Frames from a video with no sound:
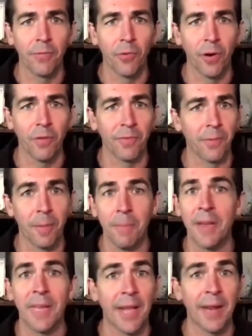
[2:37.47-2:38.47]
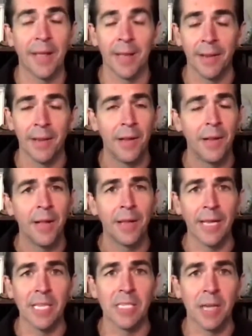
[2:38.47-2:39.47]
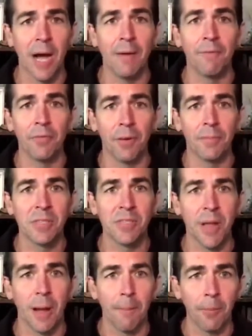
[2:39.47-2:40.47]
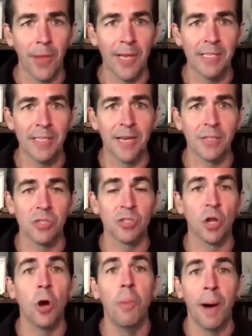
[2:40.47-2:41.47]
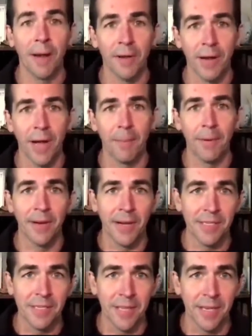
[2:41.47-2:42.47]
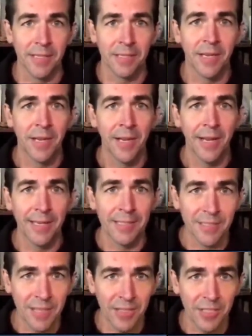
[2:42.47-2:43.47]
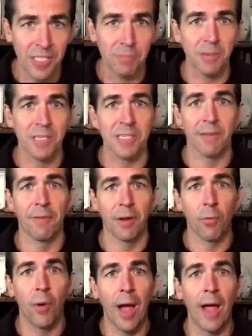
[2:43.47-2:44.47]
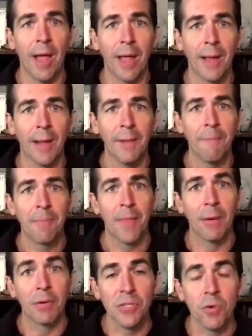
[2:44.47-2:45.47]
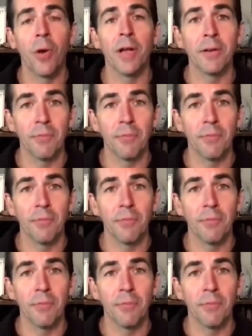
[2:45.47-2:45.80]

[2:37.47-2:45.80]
for from the beginning. He's come from a place that is so buttoned up and does things in such a specific way. It was going